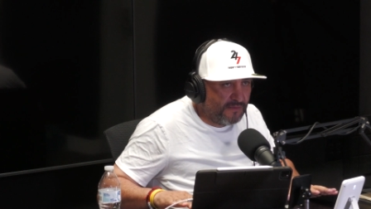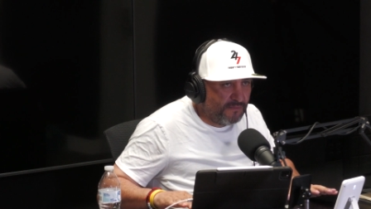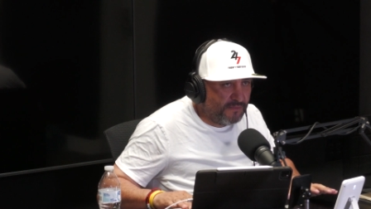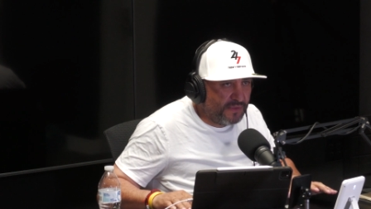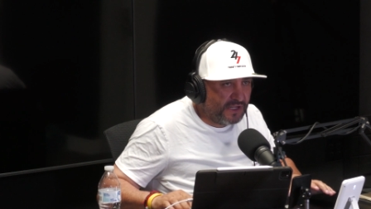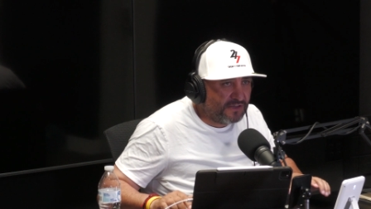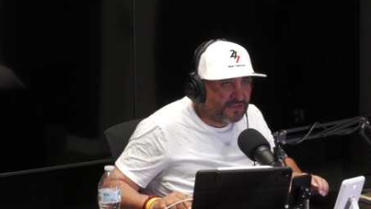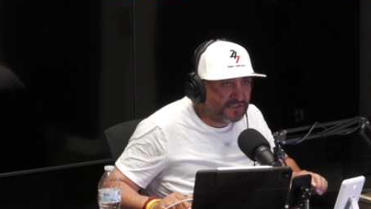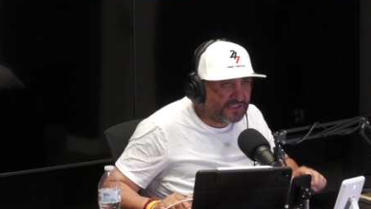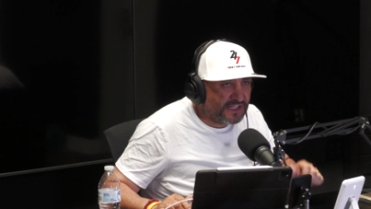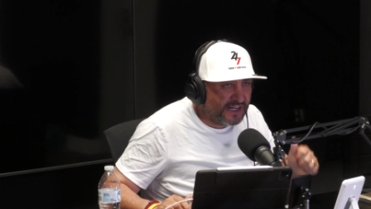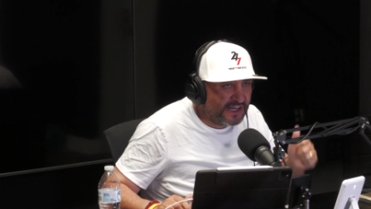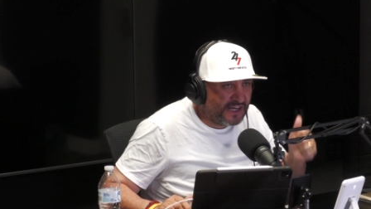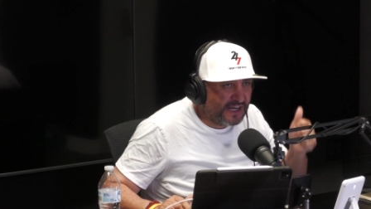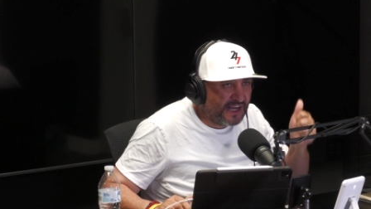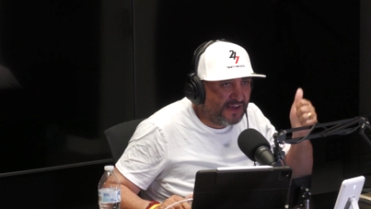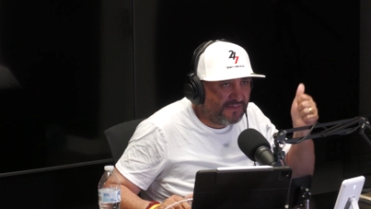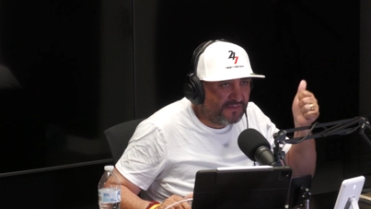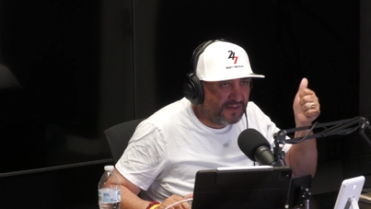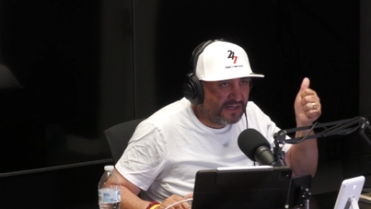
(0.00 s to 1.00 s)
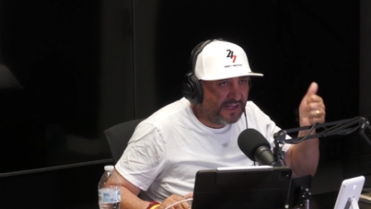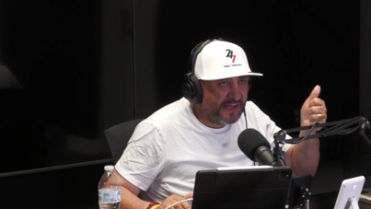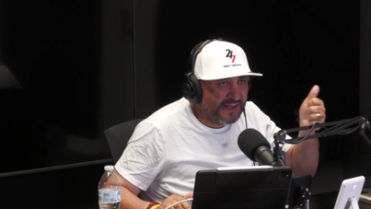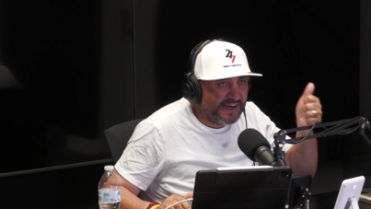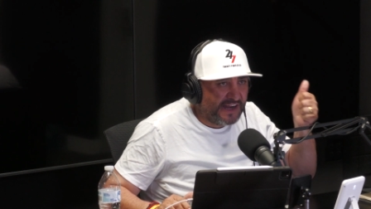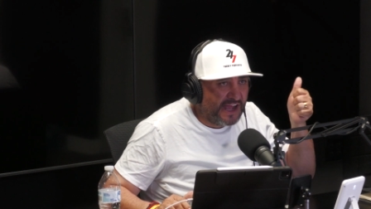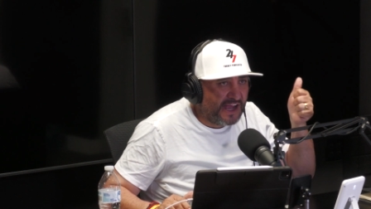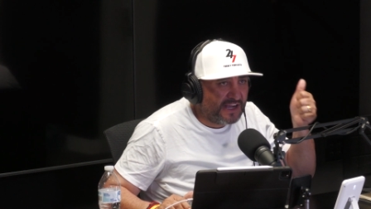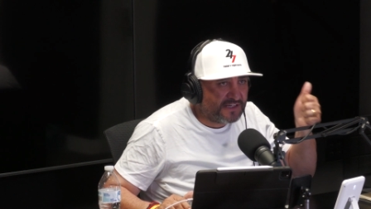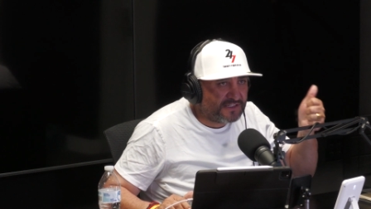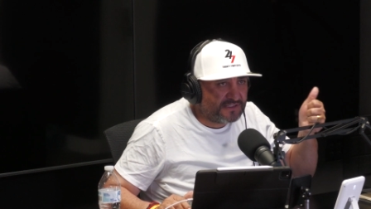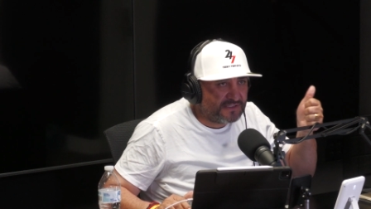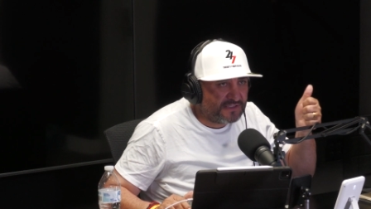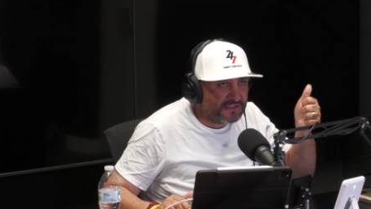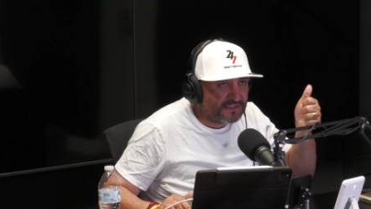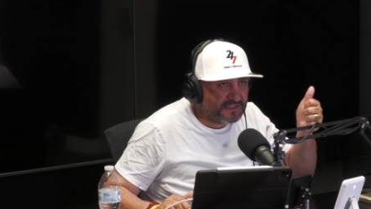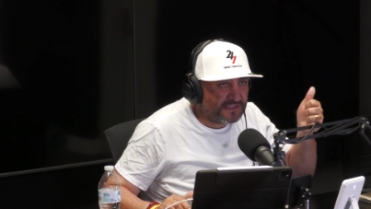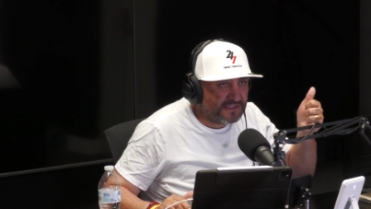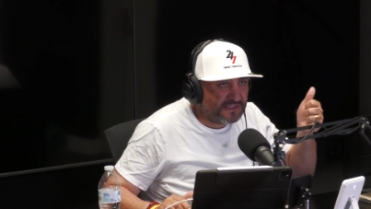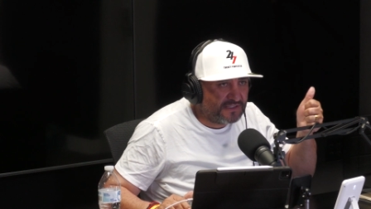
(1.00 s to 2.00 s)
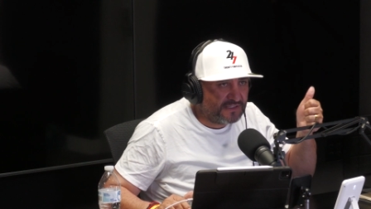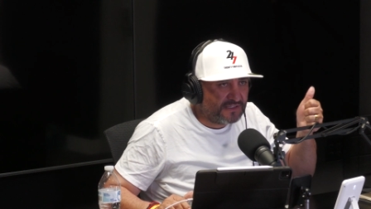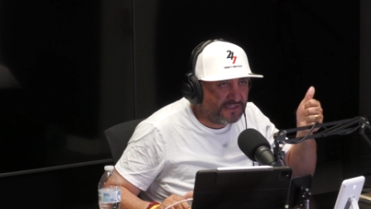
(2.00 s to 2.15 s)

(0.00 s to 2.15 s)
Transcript: because I didn't have a lot of actions.